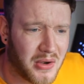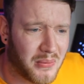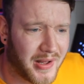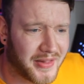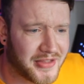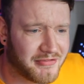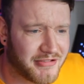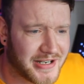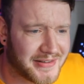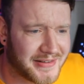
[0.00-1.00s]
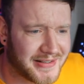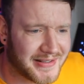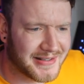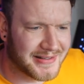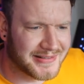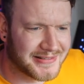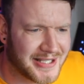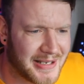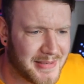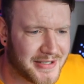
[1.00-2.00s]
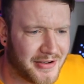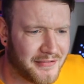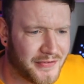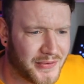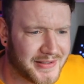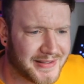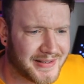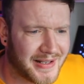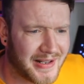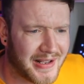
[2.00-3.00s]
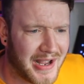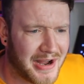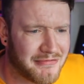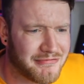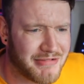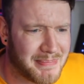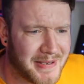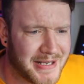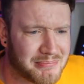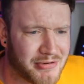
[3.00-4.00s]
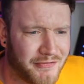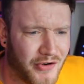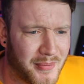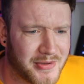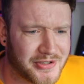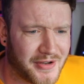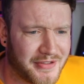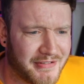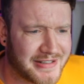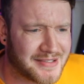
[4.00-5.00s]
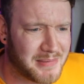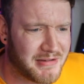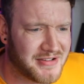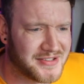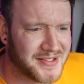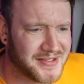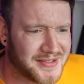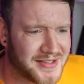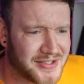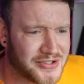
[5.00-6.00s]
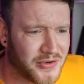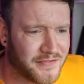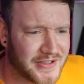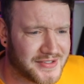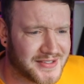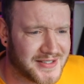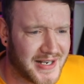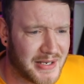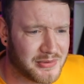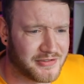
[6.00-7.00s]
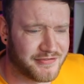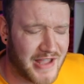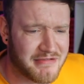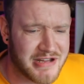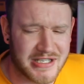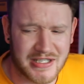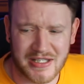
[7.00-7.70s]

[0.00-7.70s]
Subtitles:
while the really timid avoided a repeat performance of their experiences. This young visitor today was very...